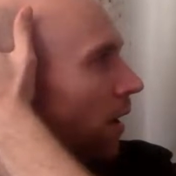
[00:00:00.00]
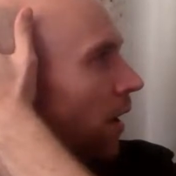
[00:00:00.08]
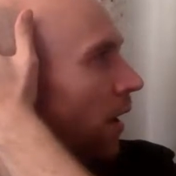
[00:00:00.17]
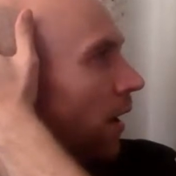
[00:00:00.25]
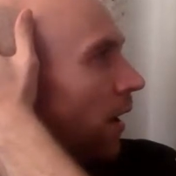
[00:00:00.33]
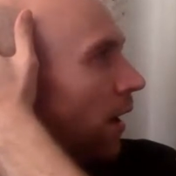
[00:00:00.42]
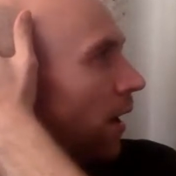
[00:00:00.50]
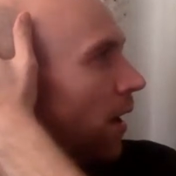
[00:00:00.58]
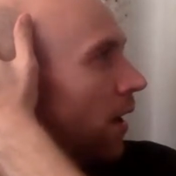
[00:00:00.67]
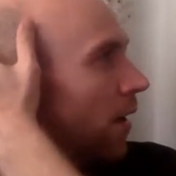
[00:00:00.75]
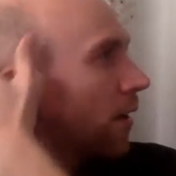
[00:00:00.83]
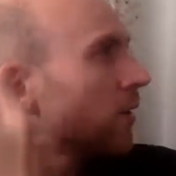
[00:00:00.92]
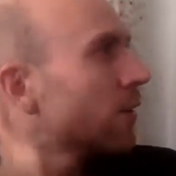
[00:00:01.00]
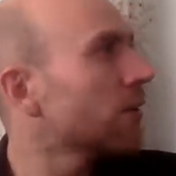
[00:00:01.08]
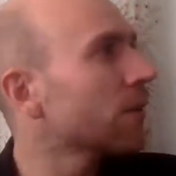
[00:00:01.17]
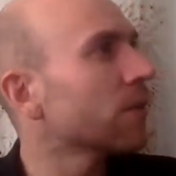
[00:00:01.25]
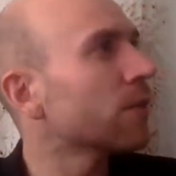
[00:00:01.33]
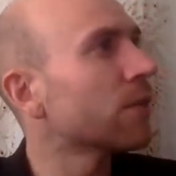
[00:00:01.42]
and
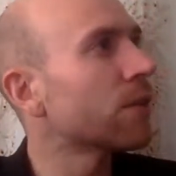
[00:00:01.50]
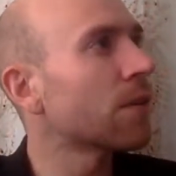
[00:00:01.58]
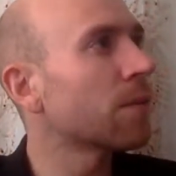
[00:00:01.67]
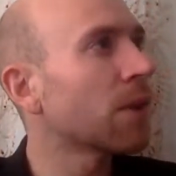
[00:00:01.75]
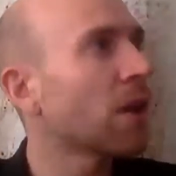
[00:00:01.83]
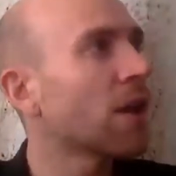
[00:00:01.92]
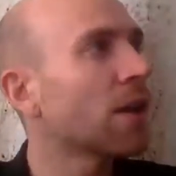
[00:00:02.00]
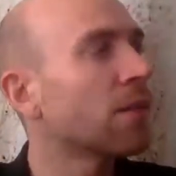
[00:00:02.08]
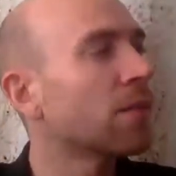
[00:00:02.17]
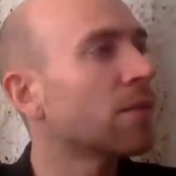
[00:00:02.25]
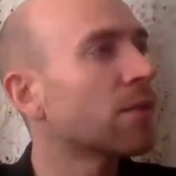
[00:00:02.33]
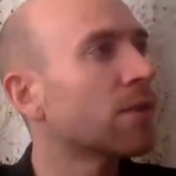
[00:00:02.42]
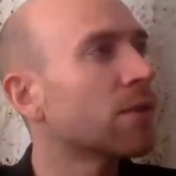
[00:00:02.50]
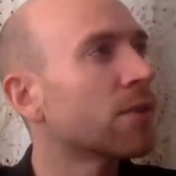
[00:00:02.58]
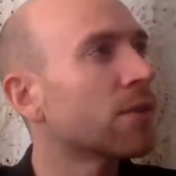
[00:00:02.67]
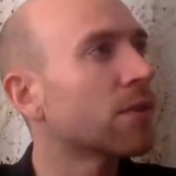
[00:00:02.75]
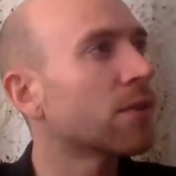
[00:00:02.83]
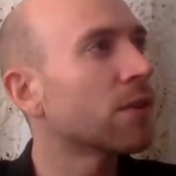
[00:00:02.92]
sometimes
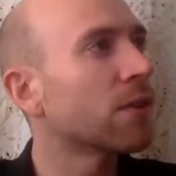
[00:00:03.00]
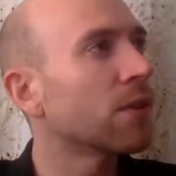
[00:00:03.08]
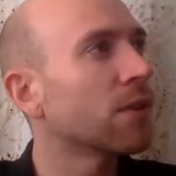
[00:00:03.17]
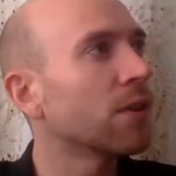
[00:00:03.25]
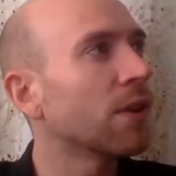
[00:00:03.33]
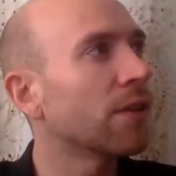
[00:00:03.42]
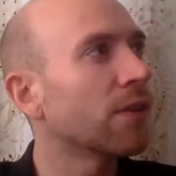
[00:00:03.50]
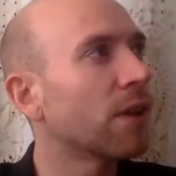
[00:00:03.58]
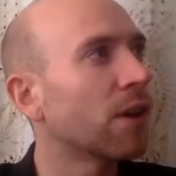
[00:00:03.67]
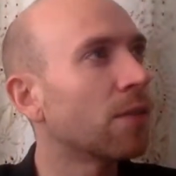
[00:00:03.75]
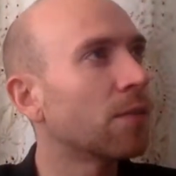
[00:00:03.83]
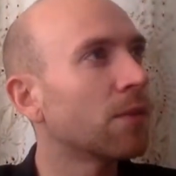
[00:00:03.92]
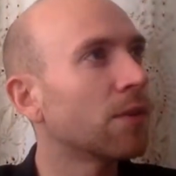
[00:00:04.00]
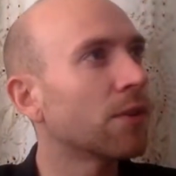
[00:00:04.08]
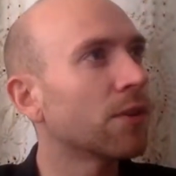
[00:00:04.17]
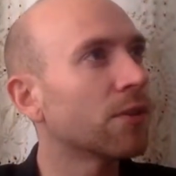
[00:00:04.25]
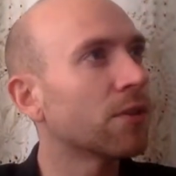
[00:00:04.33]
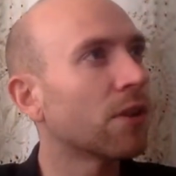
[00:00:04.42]
you have to humble
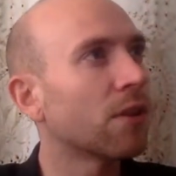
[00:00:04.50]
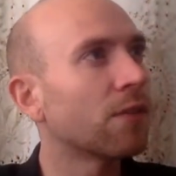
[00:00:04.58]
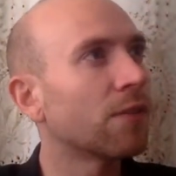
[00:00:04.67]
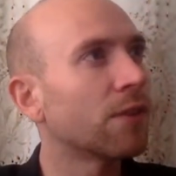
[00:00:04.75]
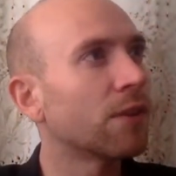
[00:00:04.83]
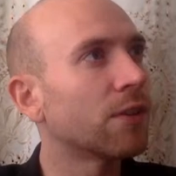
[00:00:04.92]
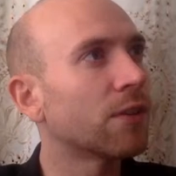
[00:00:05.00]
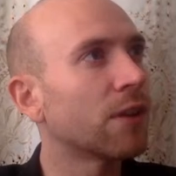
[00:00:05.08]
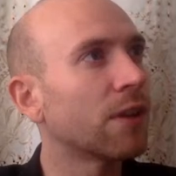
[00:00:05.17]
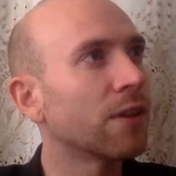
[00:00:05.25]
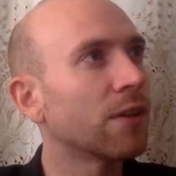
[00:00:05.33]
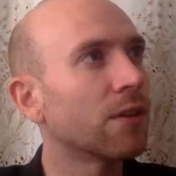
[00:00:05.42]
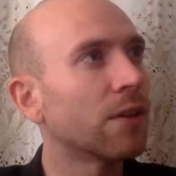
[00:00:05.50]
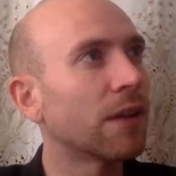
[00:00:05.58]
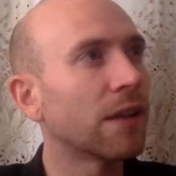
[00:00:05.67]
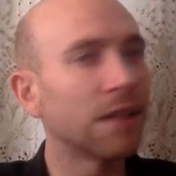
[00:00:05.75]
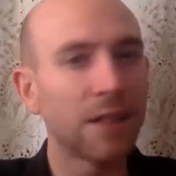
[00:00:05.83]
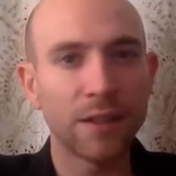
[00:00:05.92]
yourself and just say, you know what, I
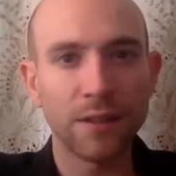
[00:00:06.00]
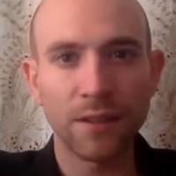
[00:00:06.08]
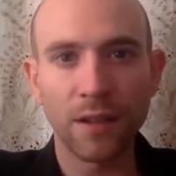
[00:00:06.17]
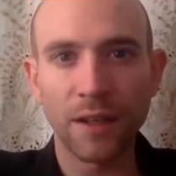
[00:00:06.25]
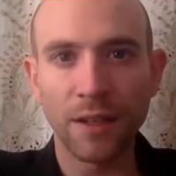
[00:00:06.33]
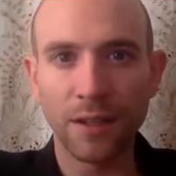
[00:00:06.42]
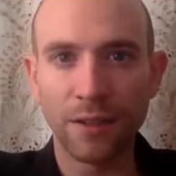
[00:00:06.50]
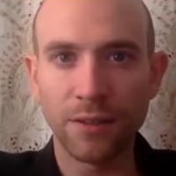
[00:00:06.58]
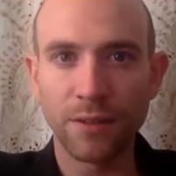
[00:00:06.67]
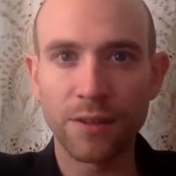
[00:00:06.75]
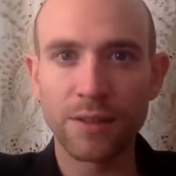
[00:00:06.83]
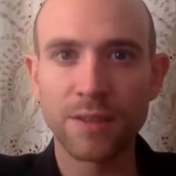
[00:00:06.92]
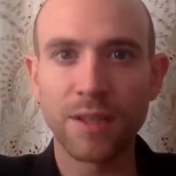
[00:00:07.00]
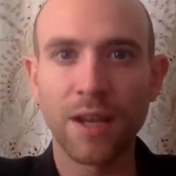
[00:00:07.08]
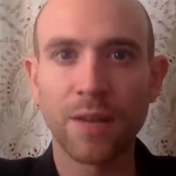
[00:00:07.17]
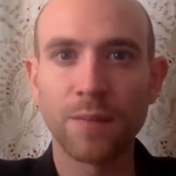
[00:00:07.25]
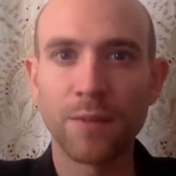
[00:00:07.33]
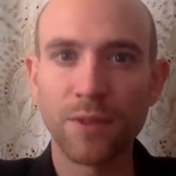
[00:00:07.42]
need to
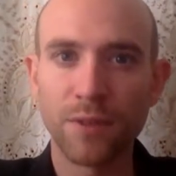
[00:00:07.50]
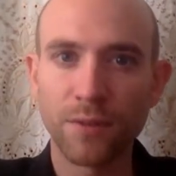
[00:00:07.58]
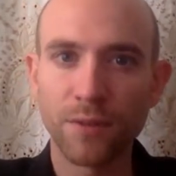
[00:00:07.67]
accept.